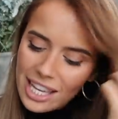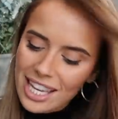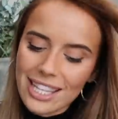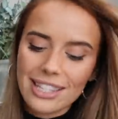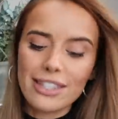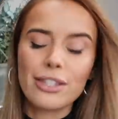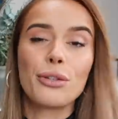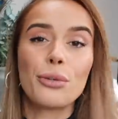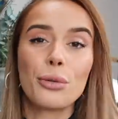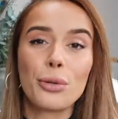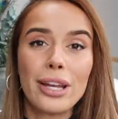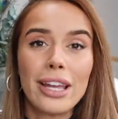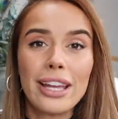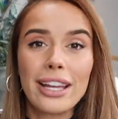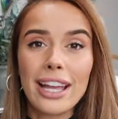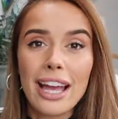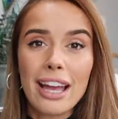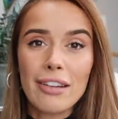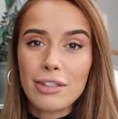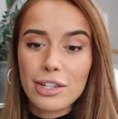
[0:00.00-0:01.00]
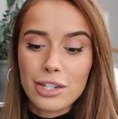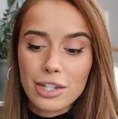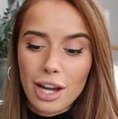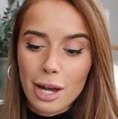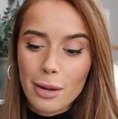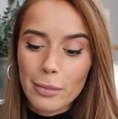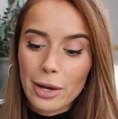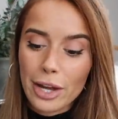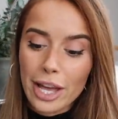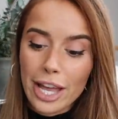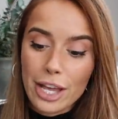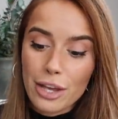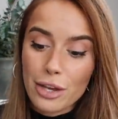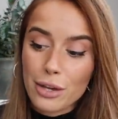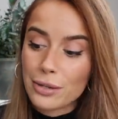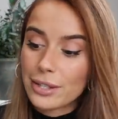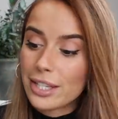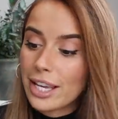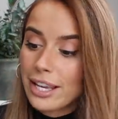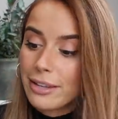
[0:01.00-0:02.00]
It's annoying every time I
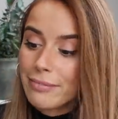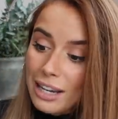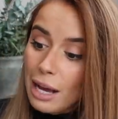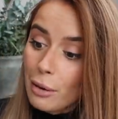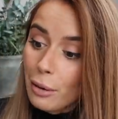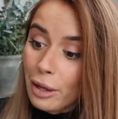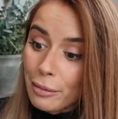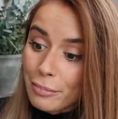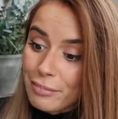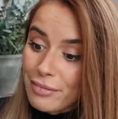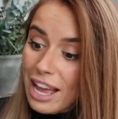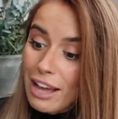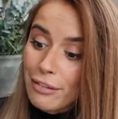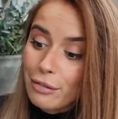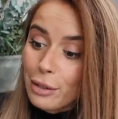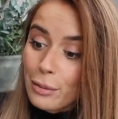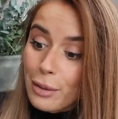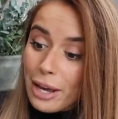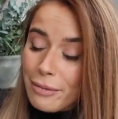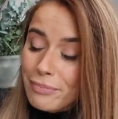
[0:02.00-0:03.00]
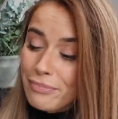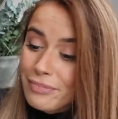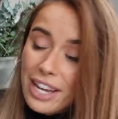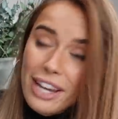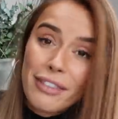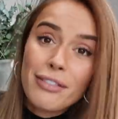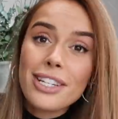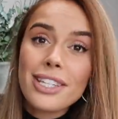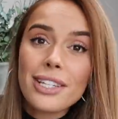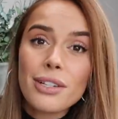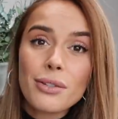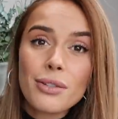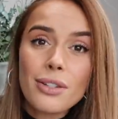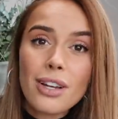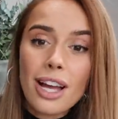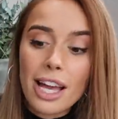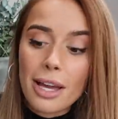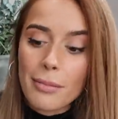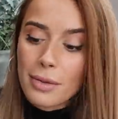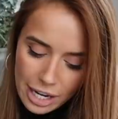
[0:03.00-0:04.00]
use it. Flour everywhere, every single
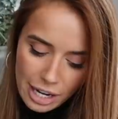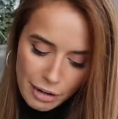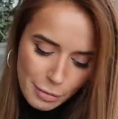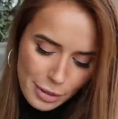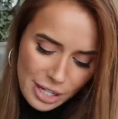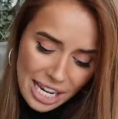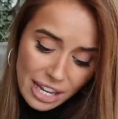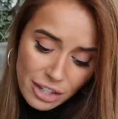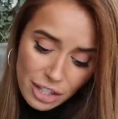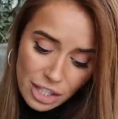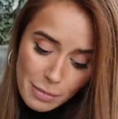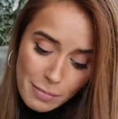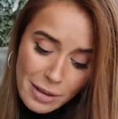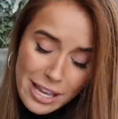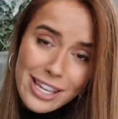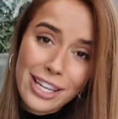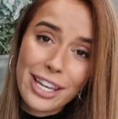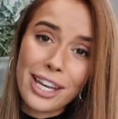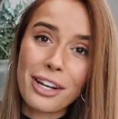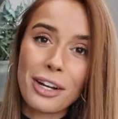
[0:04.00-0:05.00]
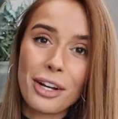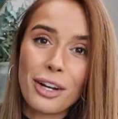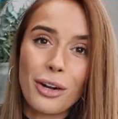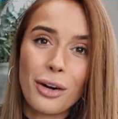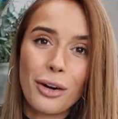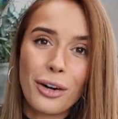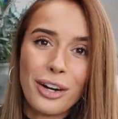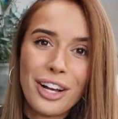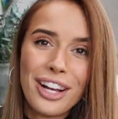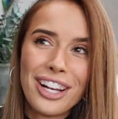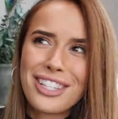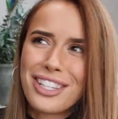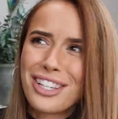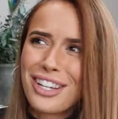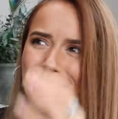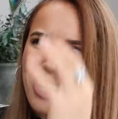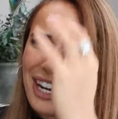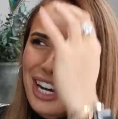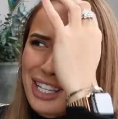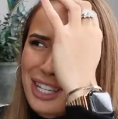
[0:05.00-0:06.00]
time. And I've been actually baking a lot. I
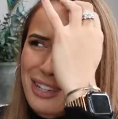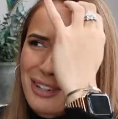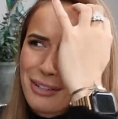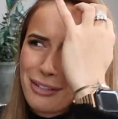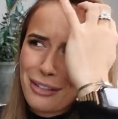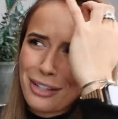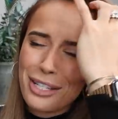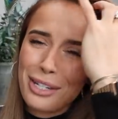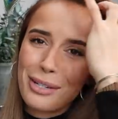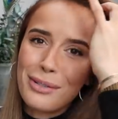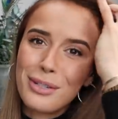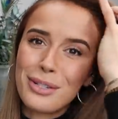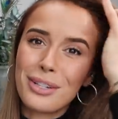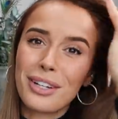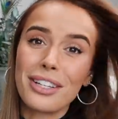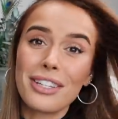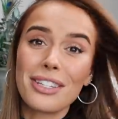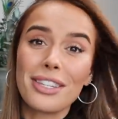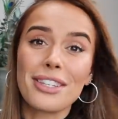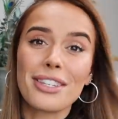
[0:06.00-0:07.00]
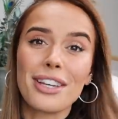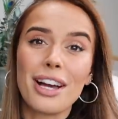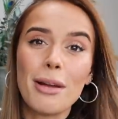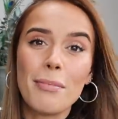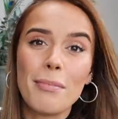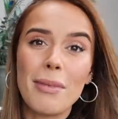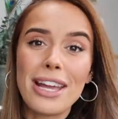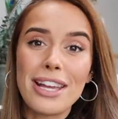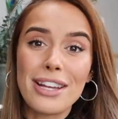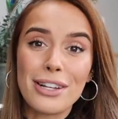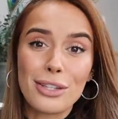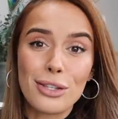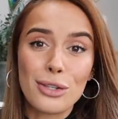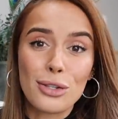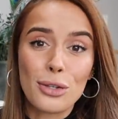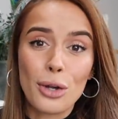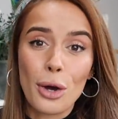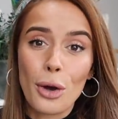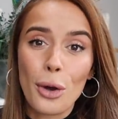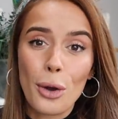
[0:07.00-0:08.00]
don't know if I told you guys this. I baked
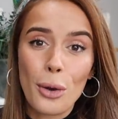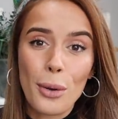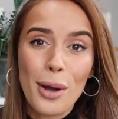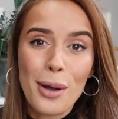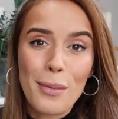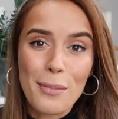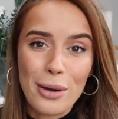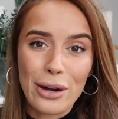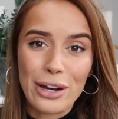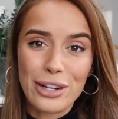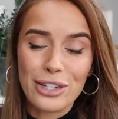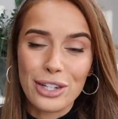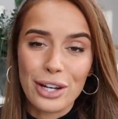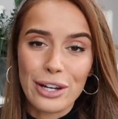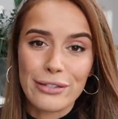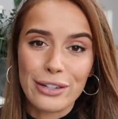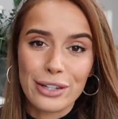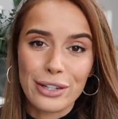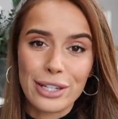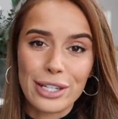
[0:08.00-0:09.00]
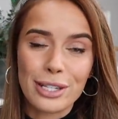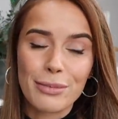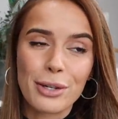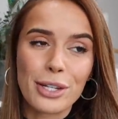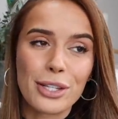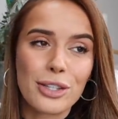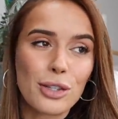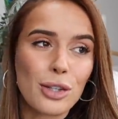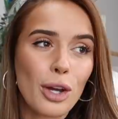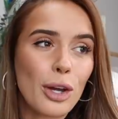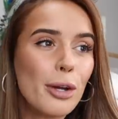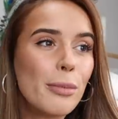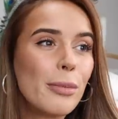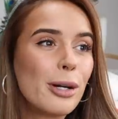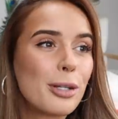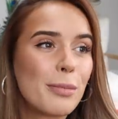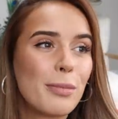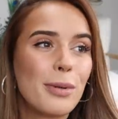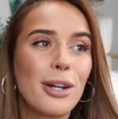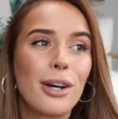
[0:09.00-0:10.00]
so much over Christmas, so
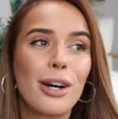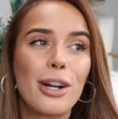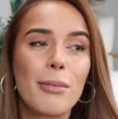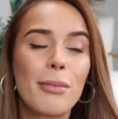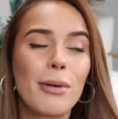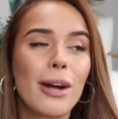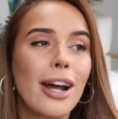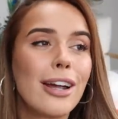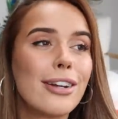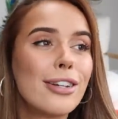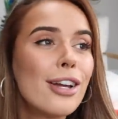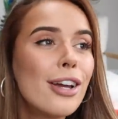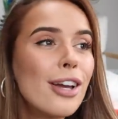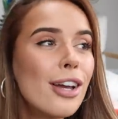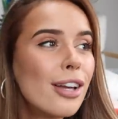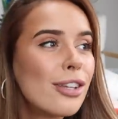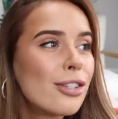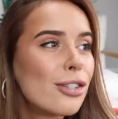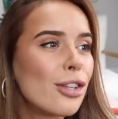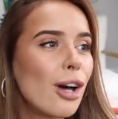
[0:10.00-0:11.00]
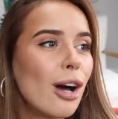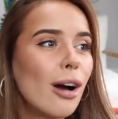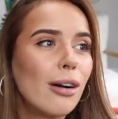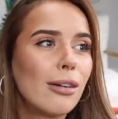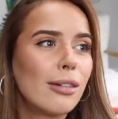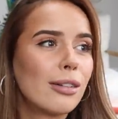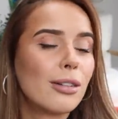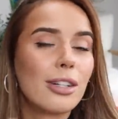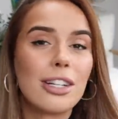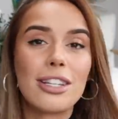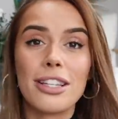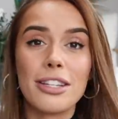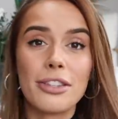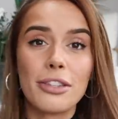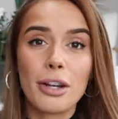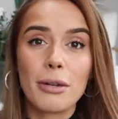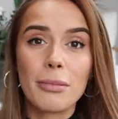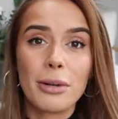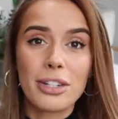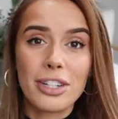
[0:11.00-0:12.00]
much banana bread, so honestly,
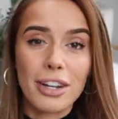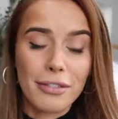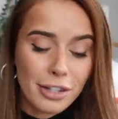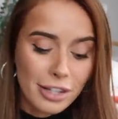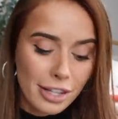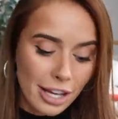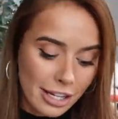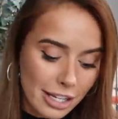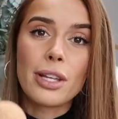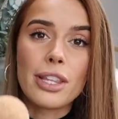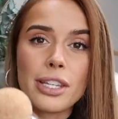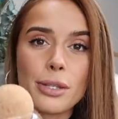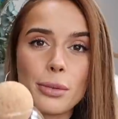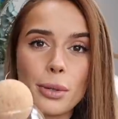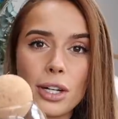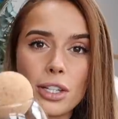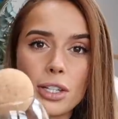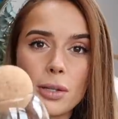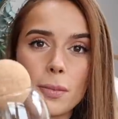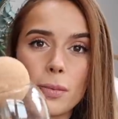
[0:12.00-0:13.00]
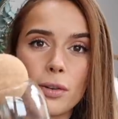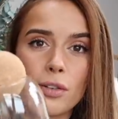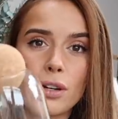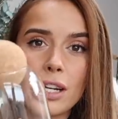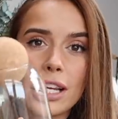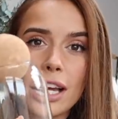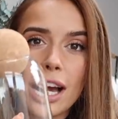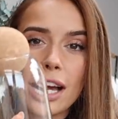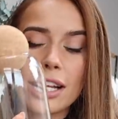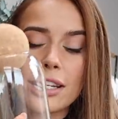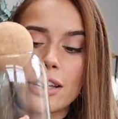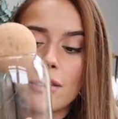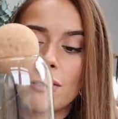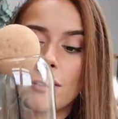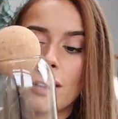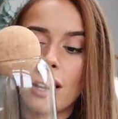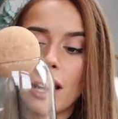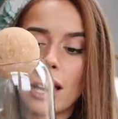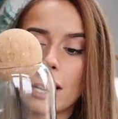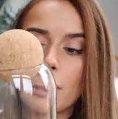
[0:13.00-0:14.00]
so much everything. But this will actually be really handy
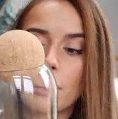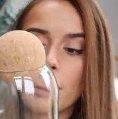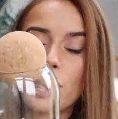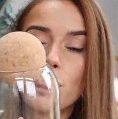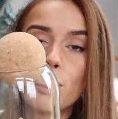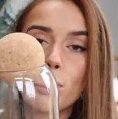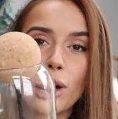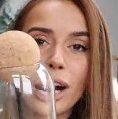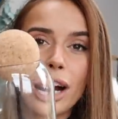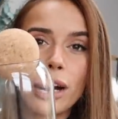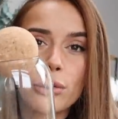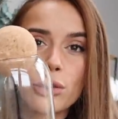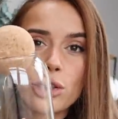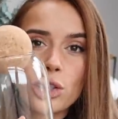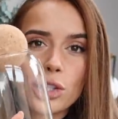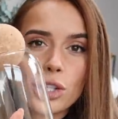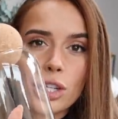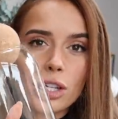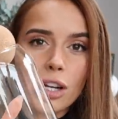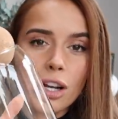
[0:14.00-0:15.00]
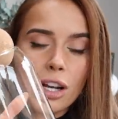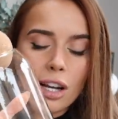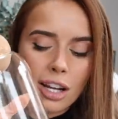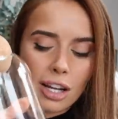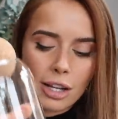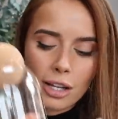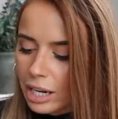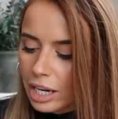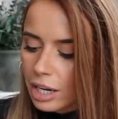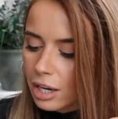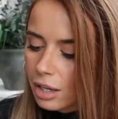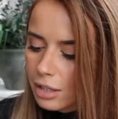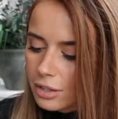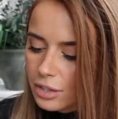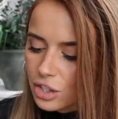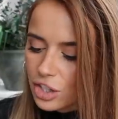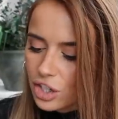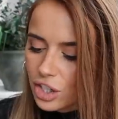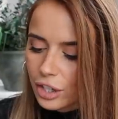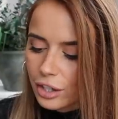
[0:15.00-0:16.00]
for like my brown sugar, my
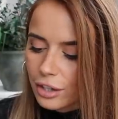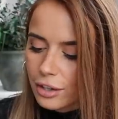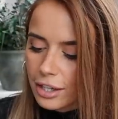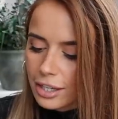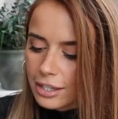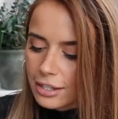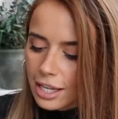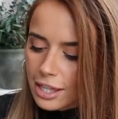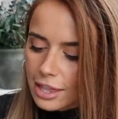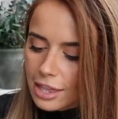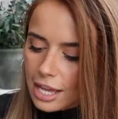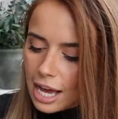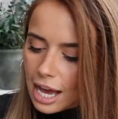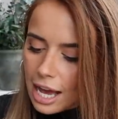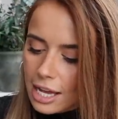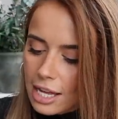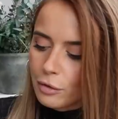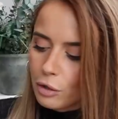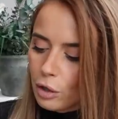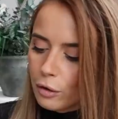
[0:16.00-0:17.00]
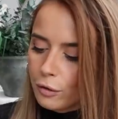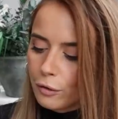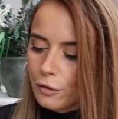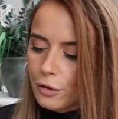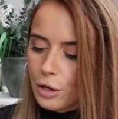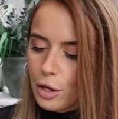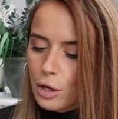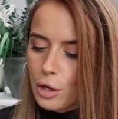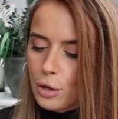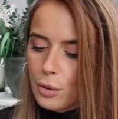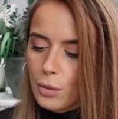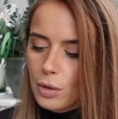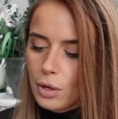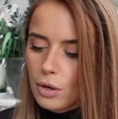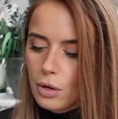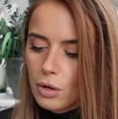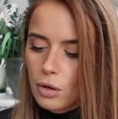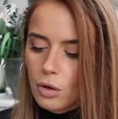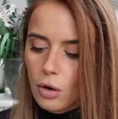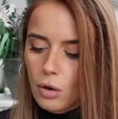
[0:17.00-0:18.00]
caster sugar, things like that. I've got a few
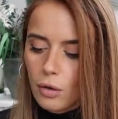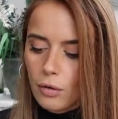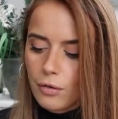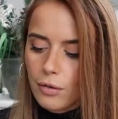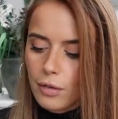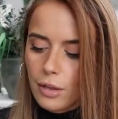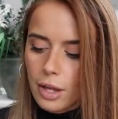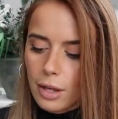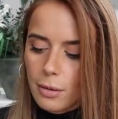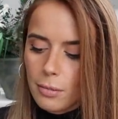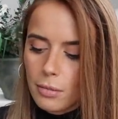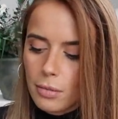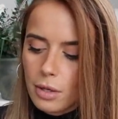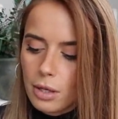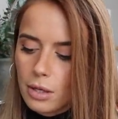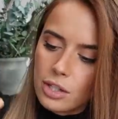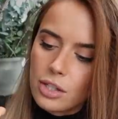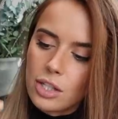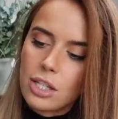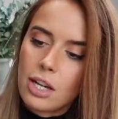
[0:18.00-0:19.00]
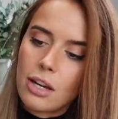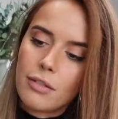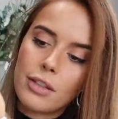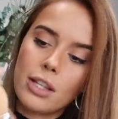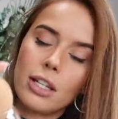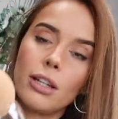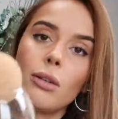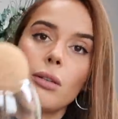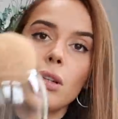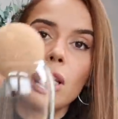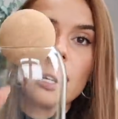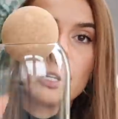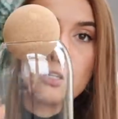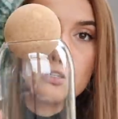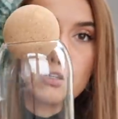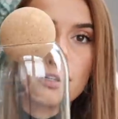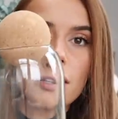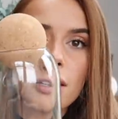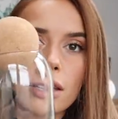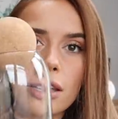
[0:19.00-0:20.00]
of them. I just love the little
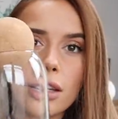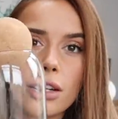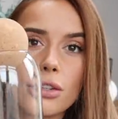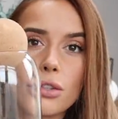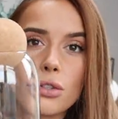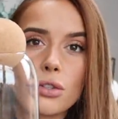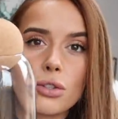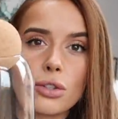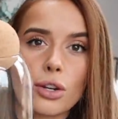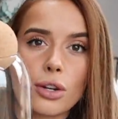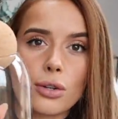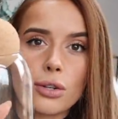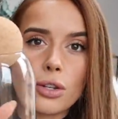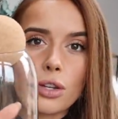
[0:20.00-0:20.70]
lid. I think they are so